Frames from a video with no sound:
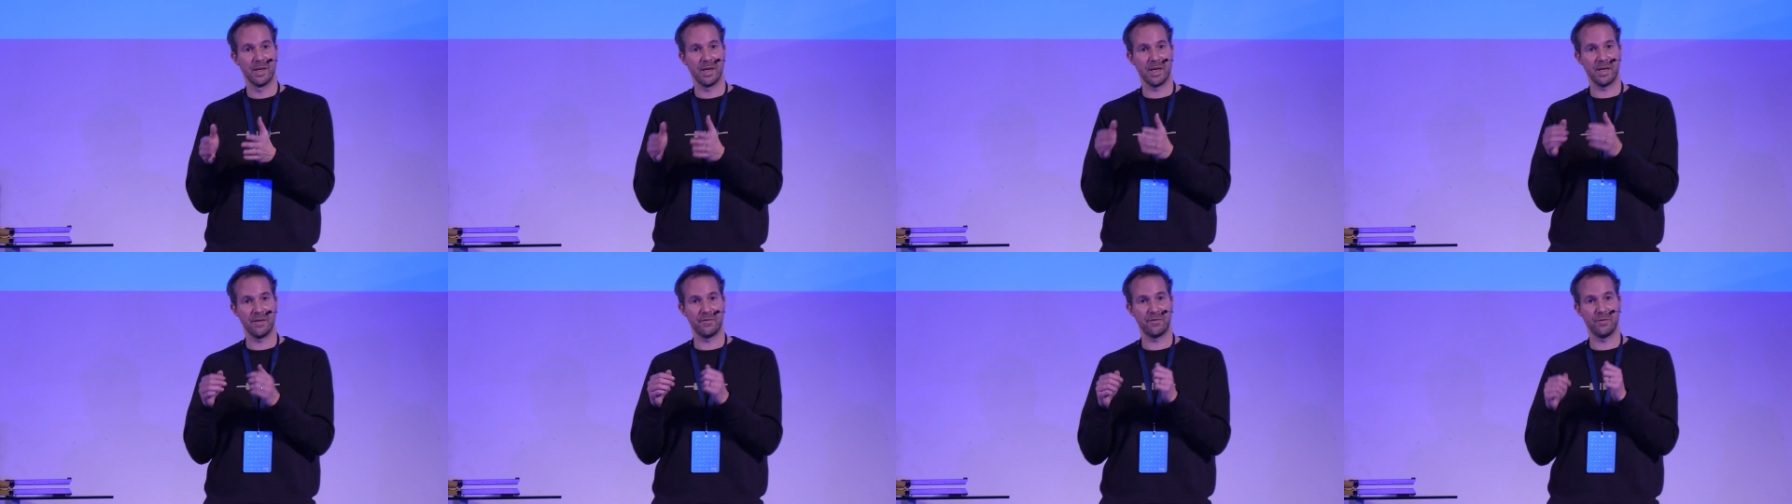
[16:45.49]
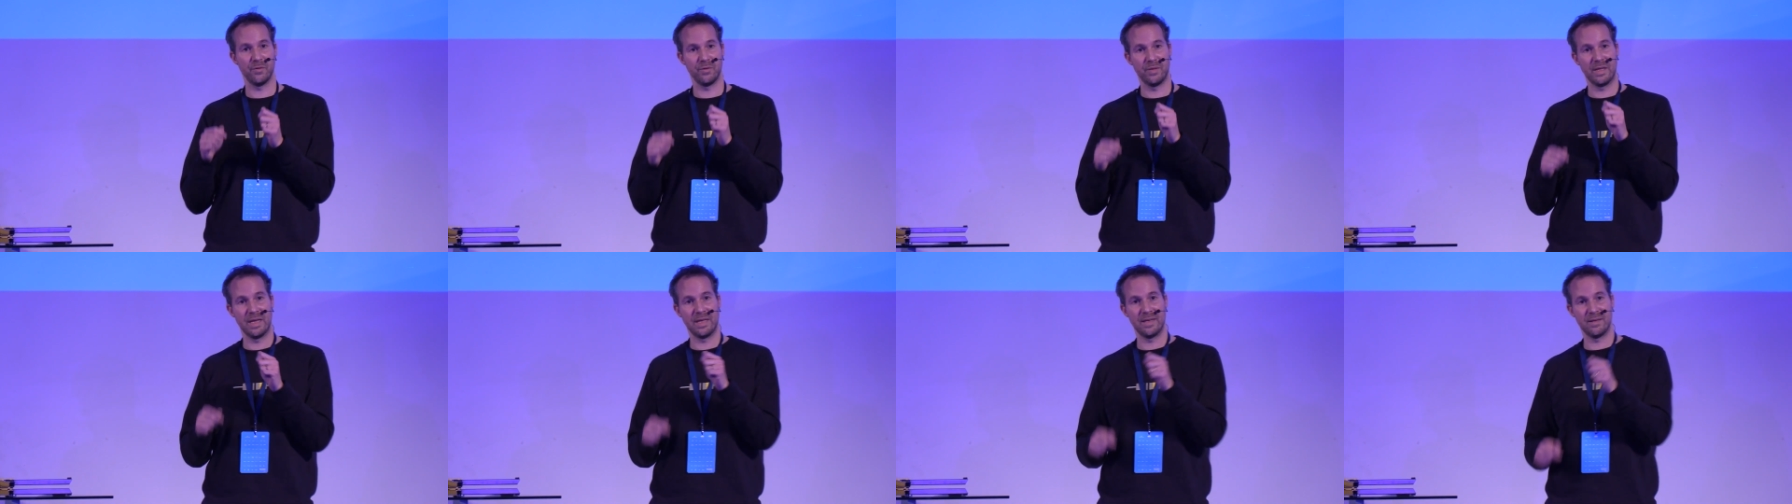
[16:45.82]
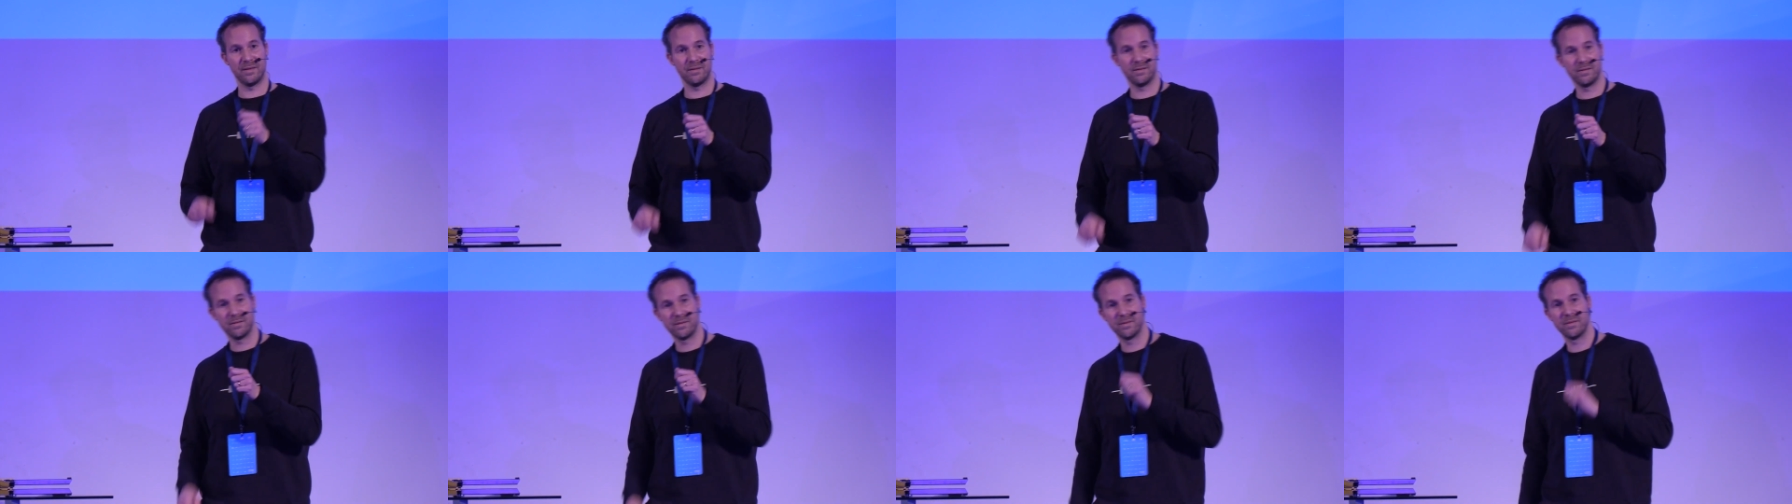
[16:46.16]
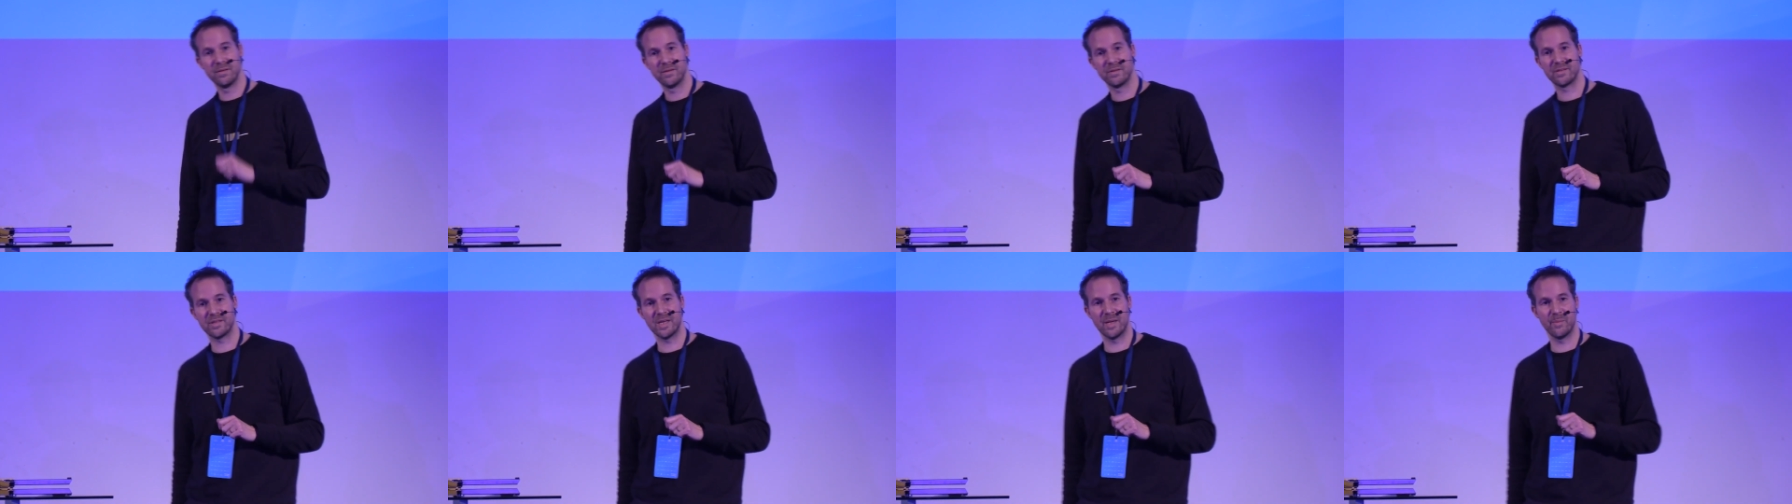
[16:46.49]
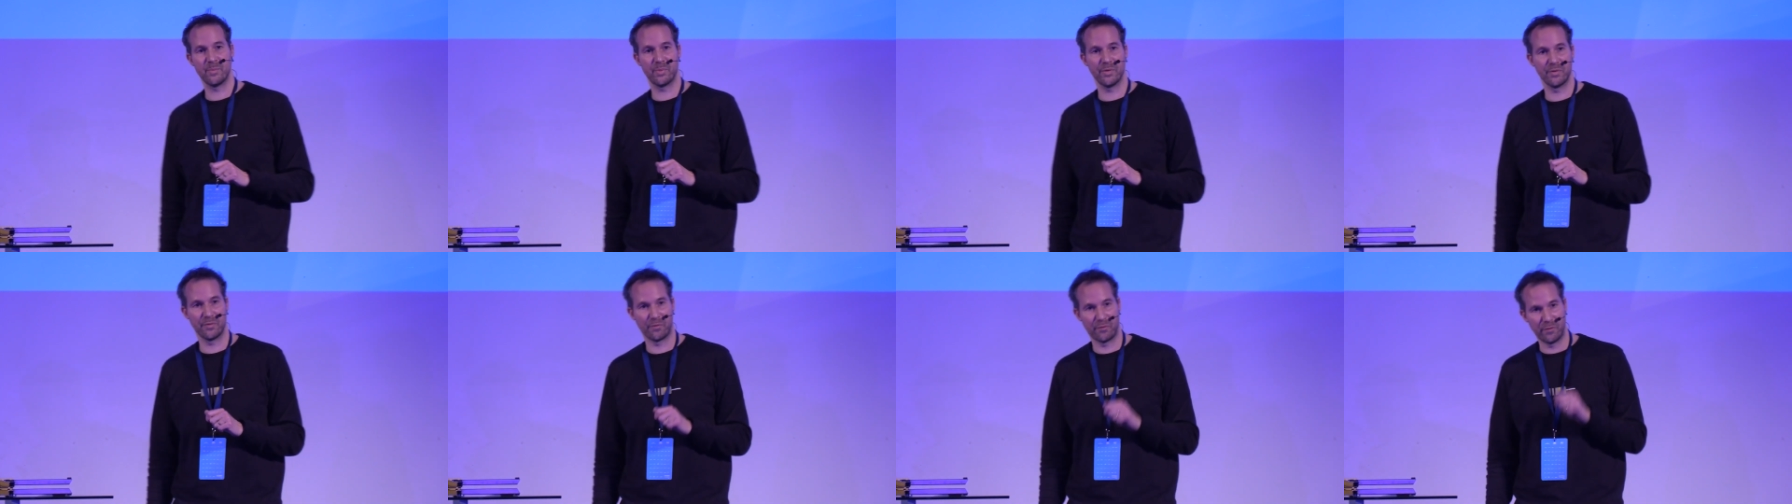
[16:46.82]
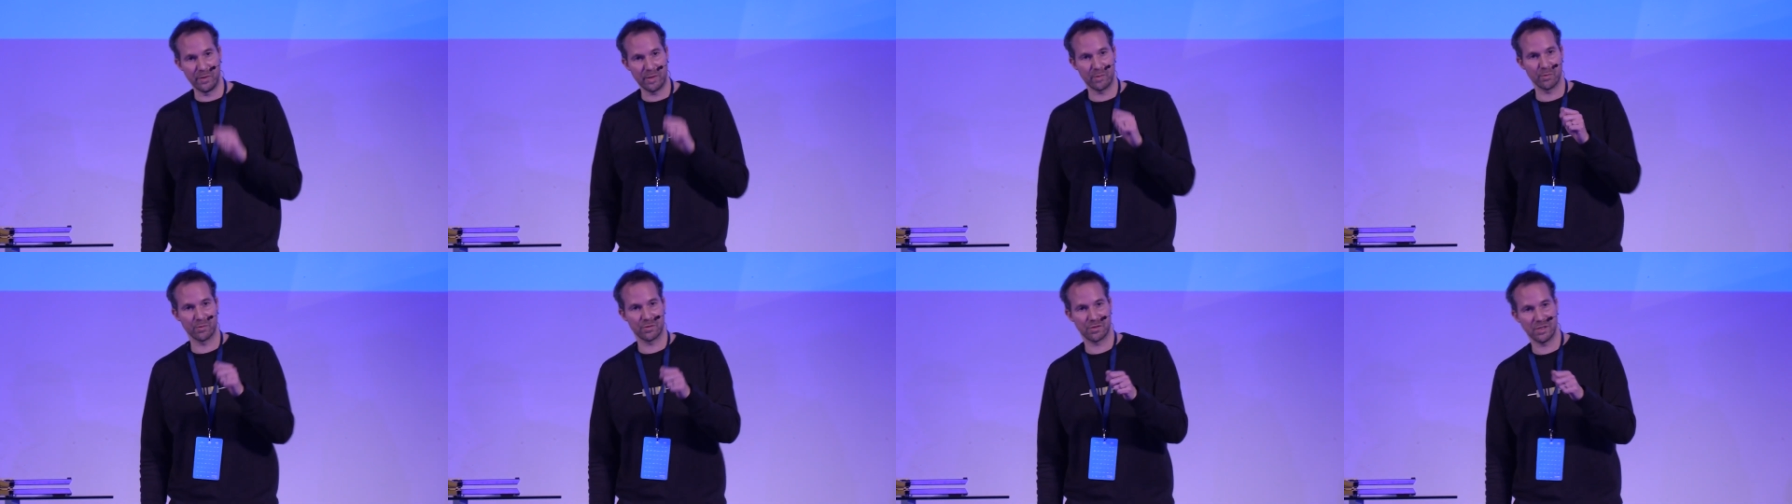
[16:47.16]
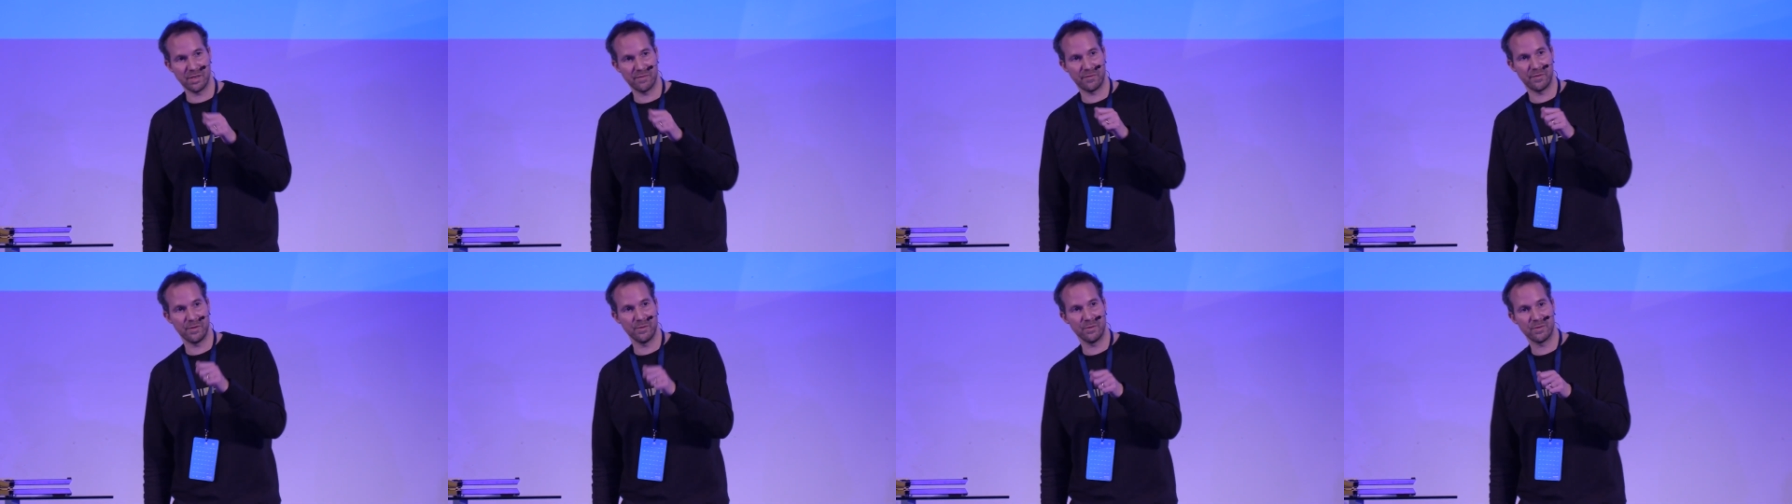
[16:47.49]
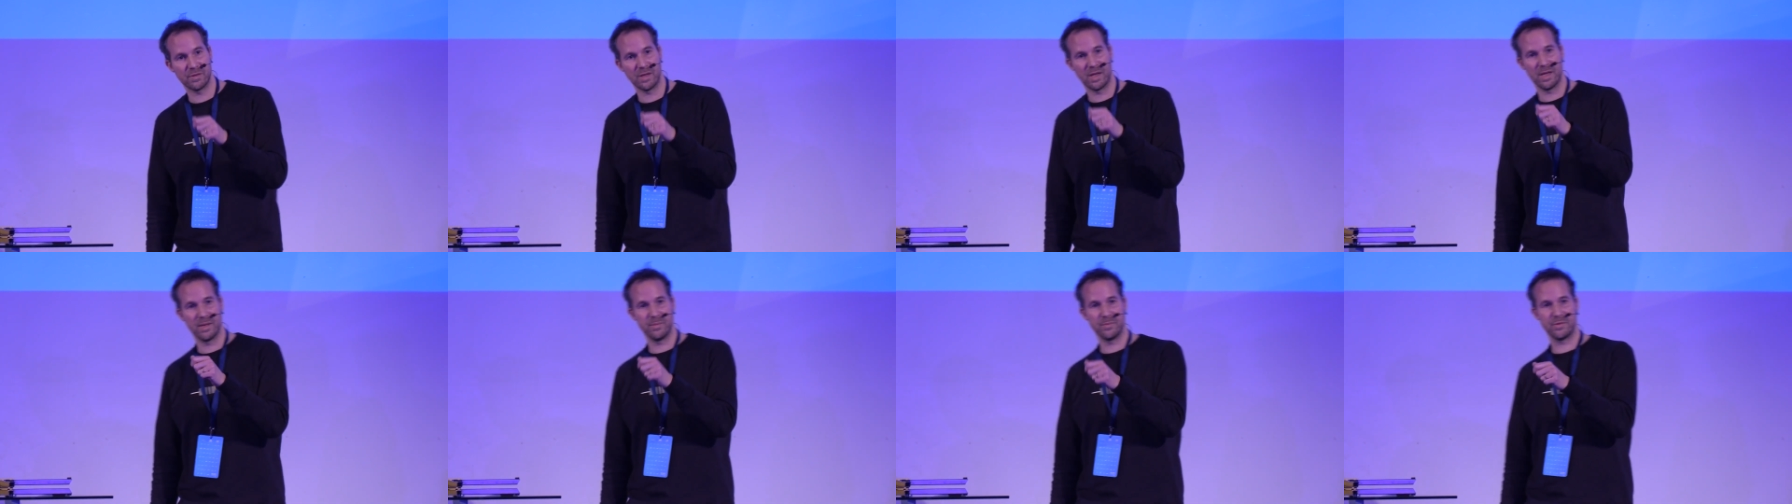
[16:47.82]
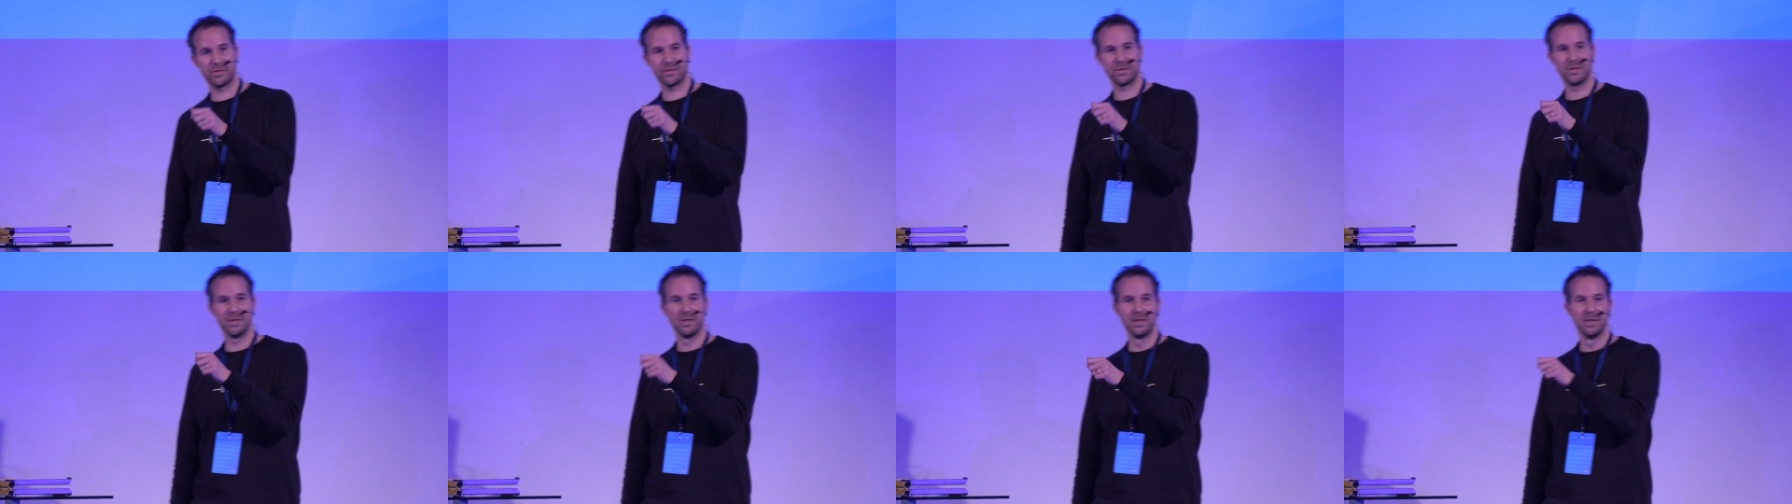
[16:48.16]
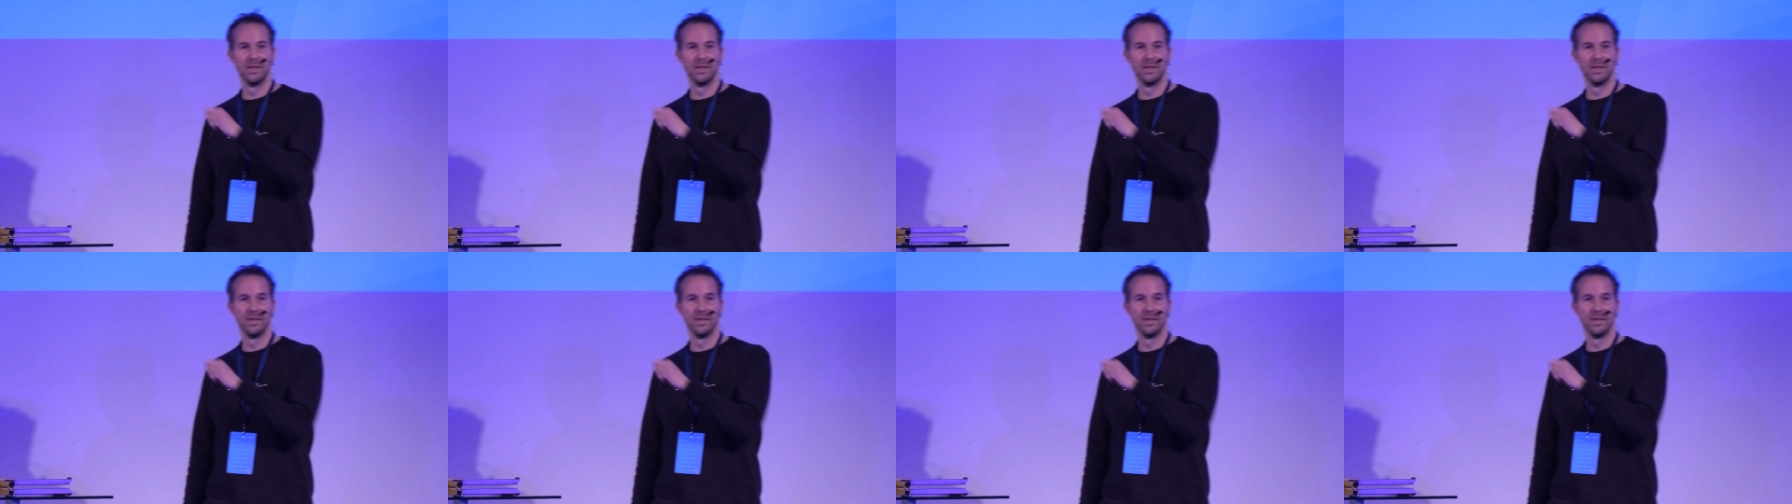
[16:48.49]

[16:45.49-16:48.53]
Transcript: And if you then sample the frequency a few times,